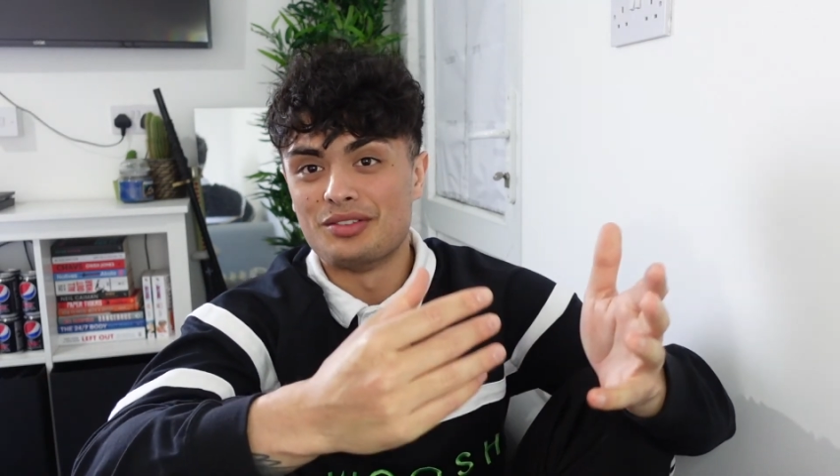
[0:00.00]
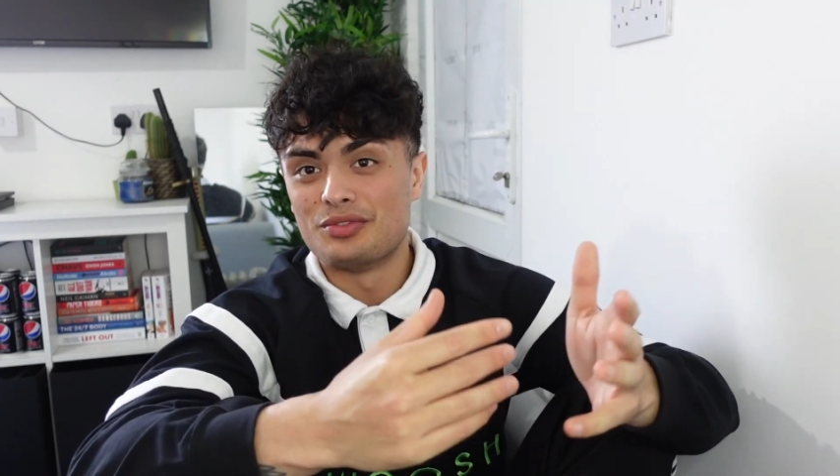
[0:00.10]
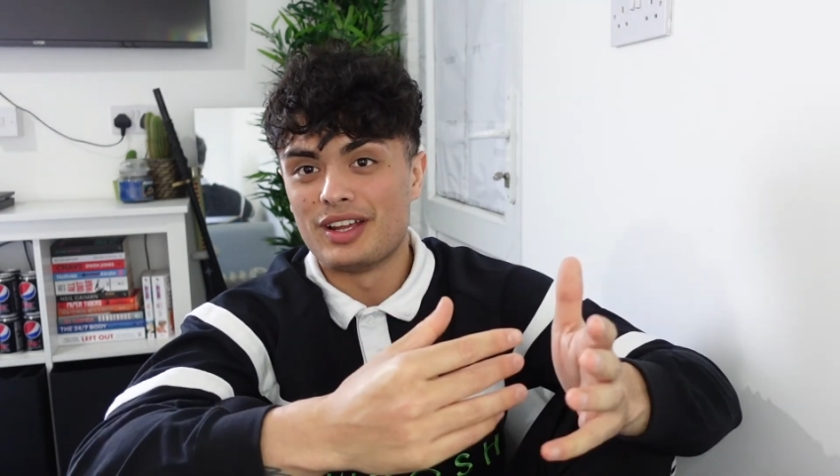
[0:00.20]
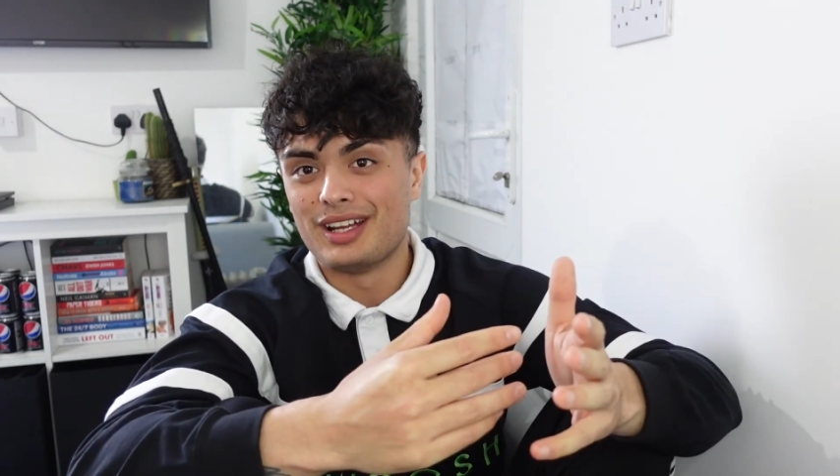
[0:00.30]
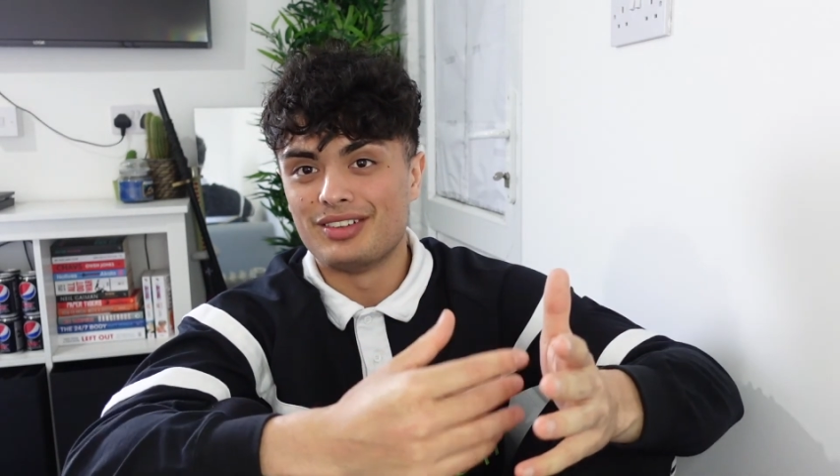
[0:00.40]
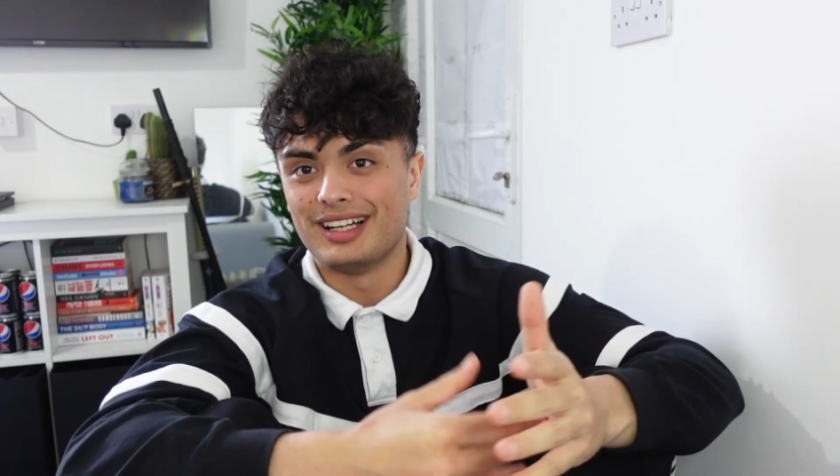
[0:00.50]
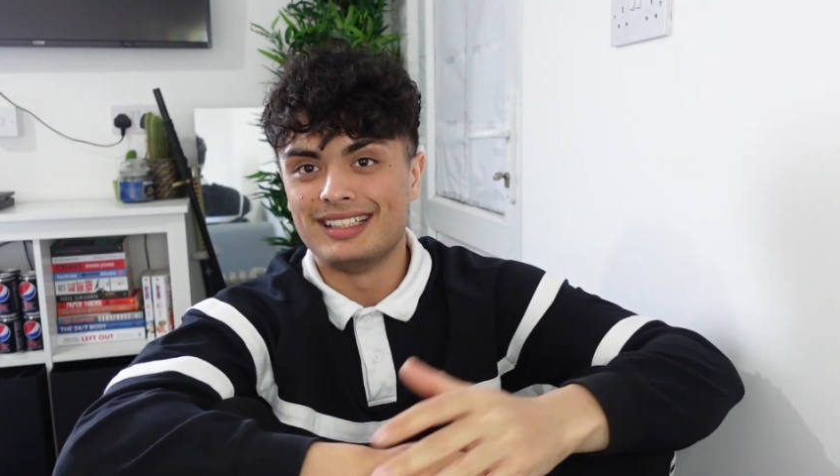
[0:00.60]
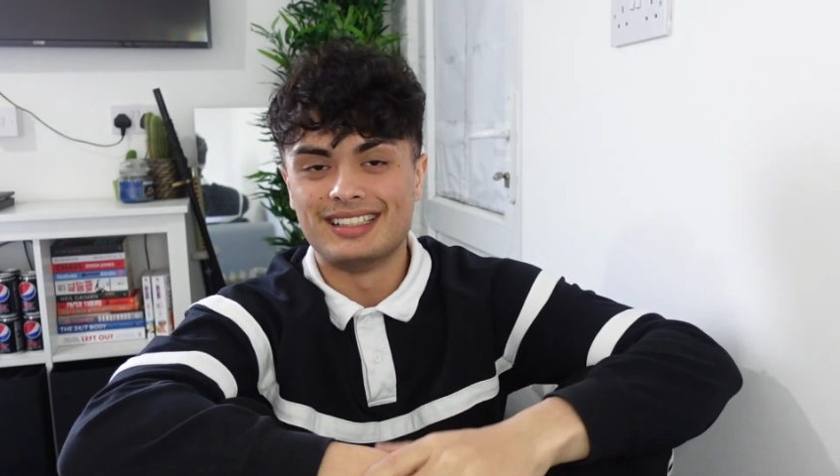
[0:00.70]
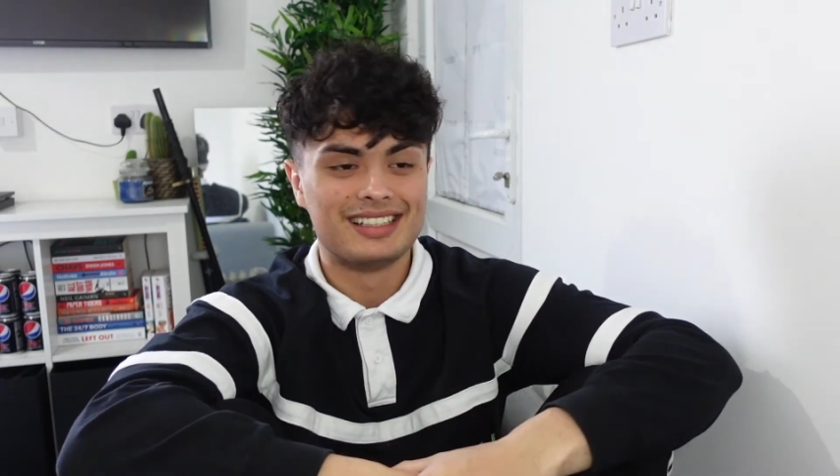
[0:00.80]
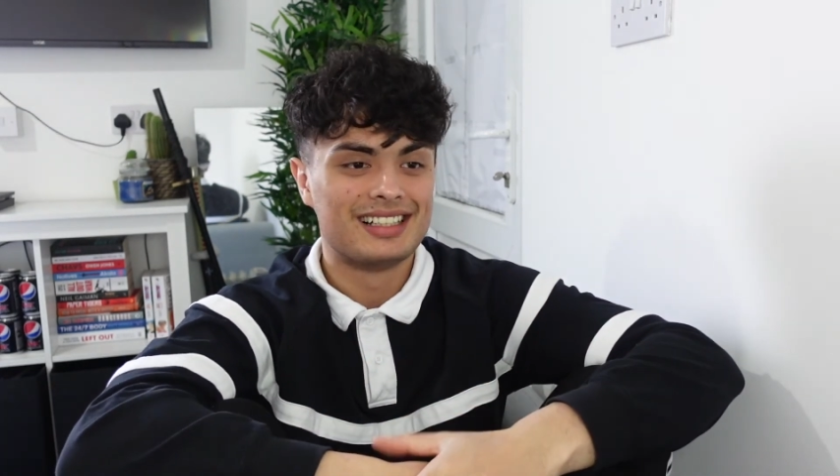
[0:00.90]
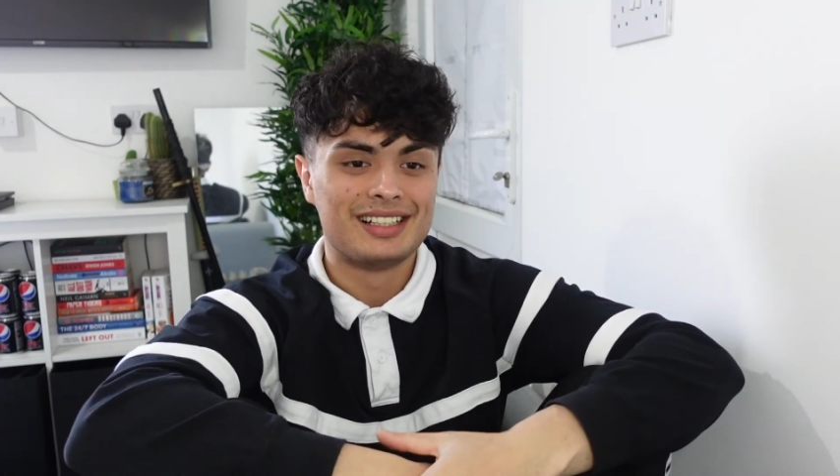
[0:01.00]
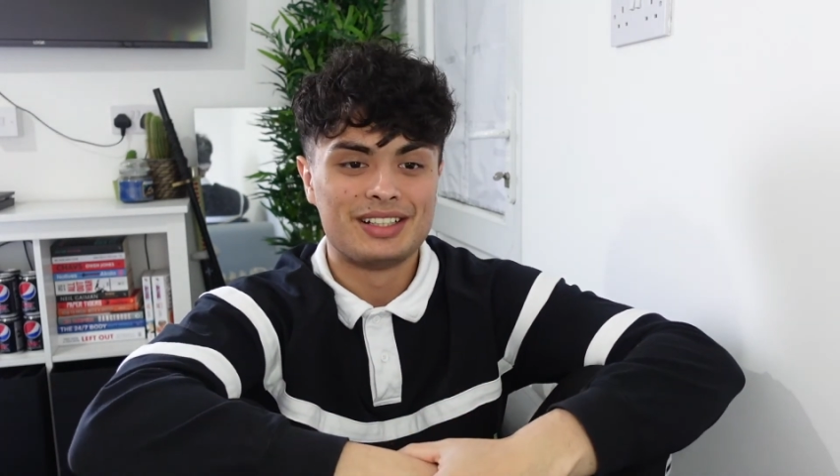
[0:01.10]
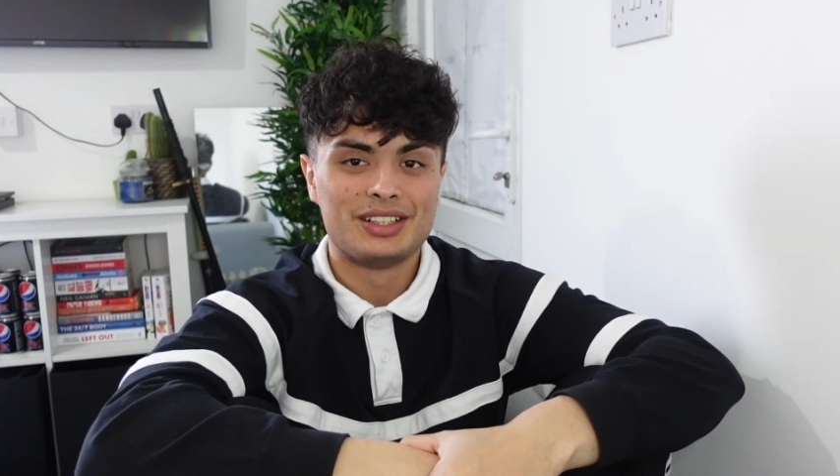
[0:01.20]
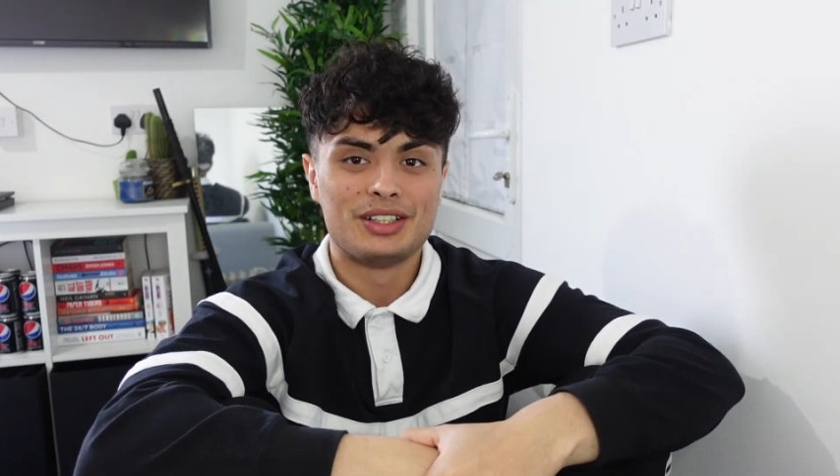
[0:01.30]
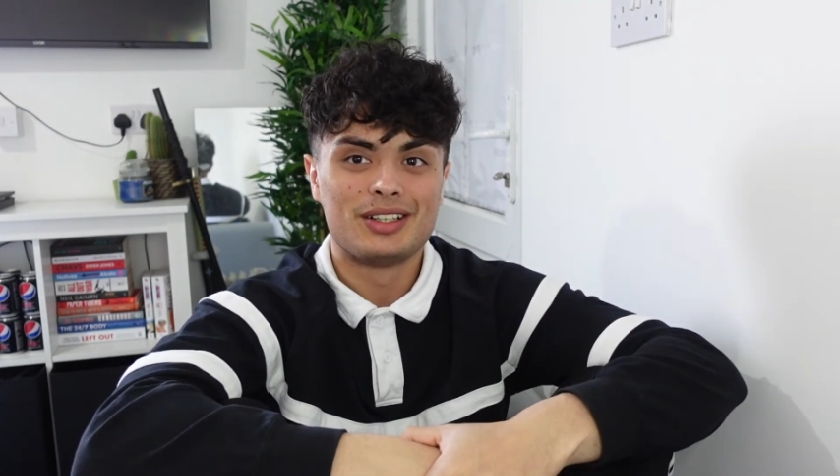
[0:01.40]
theory,
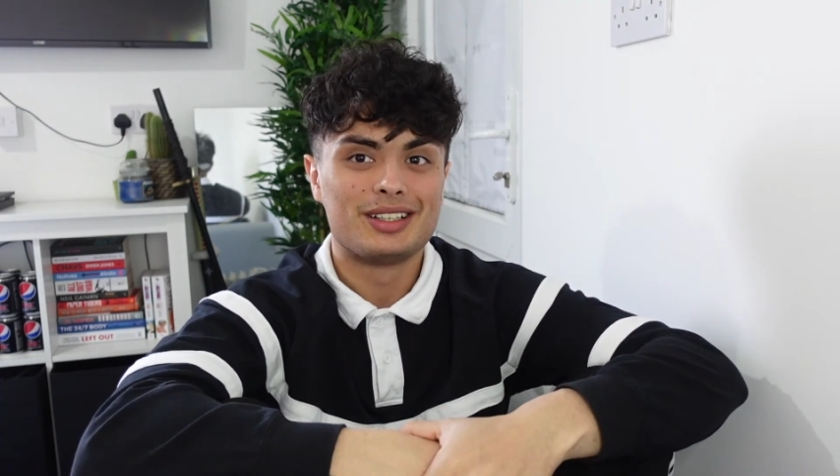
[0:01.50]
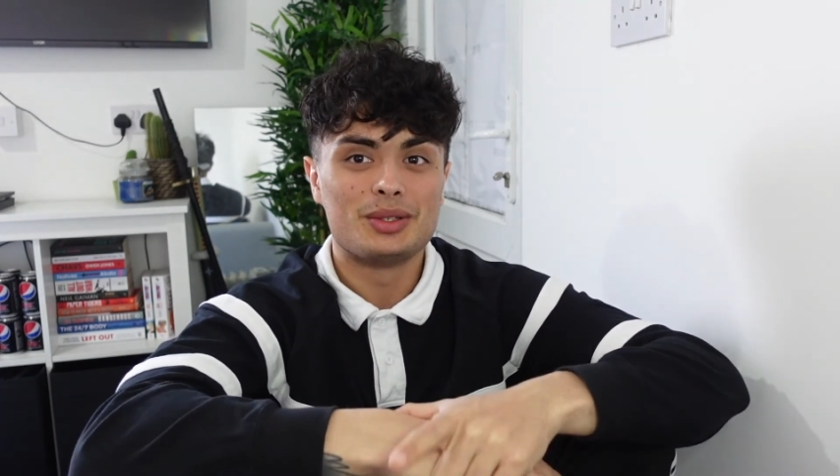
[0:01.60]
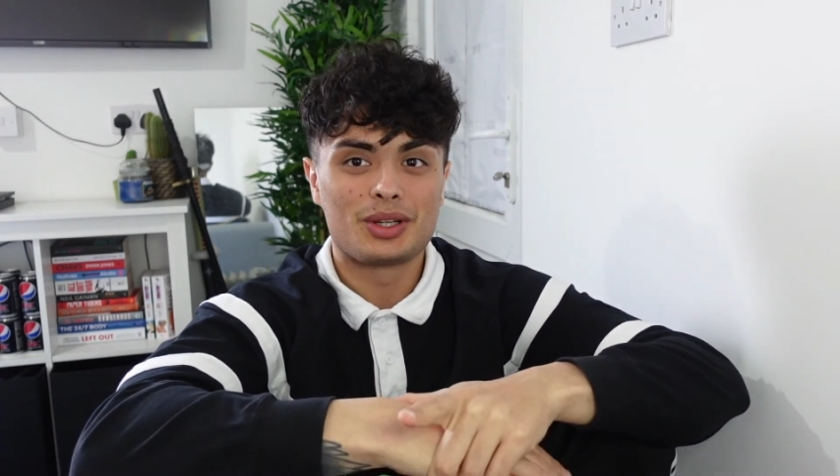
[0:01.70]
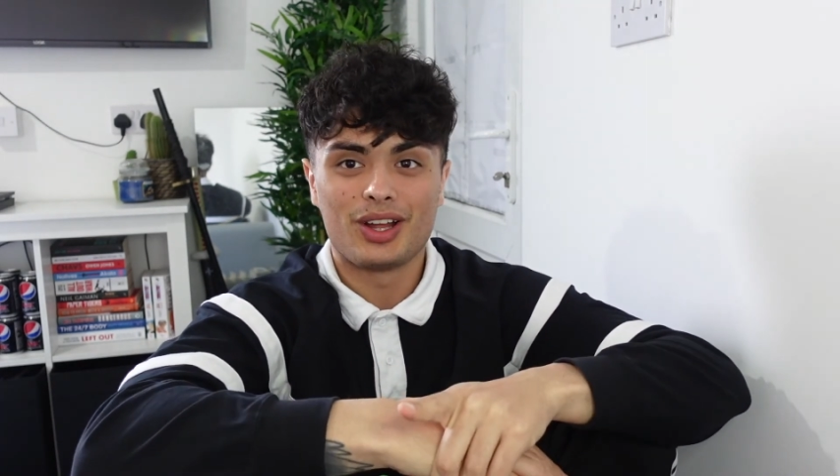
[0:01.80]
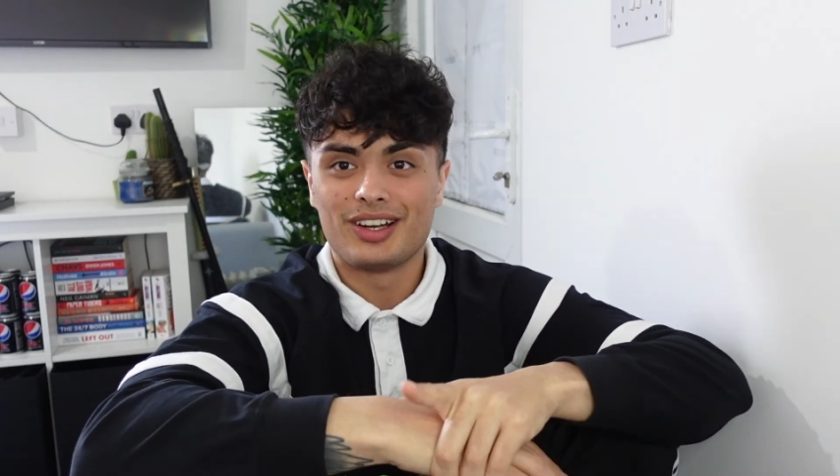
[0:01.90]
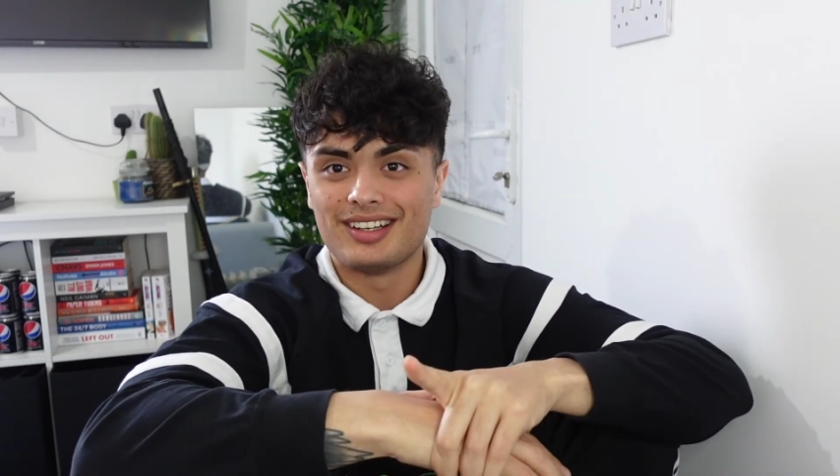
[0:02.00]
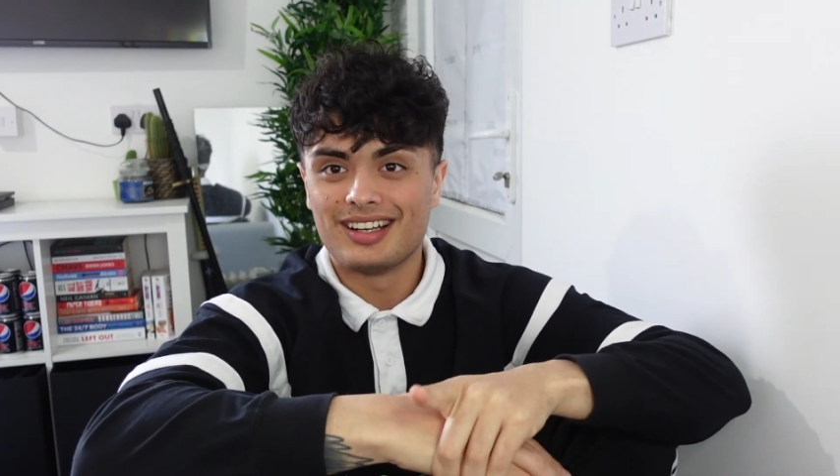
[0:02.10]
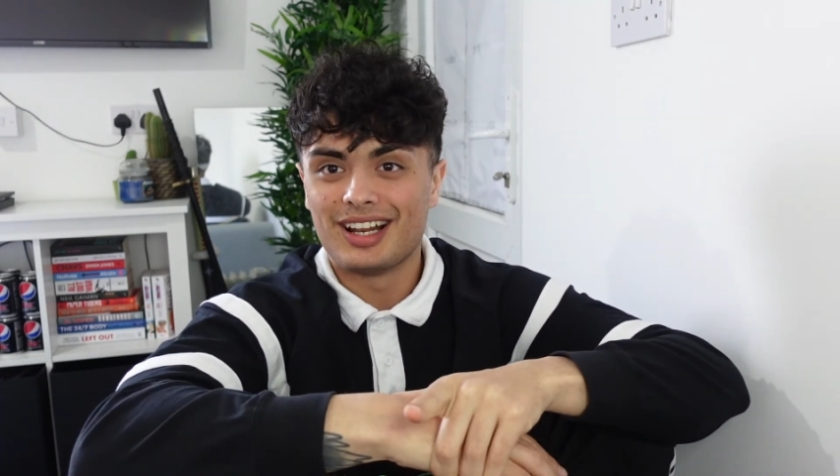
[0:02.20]
you can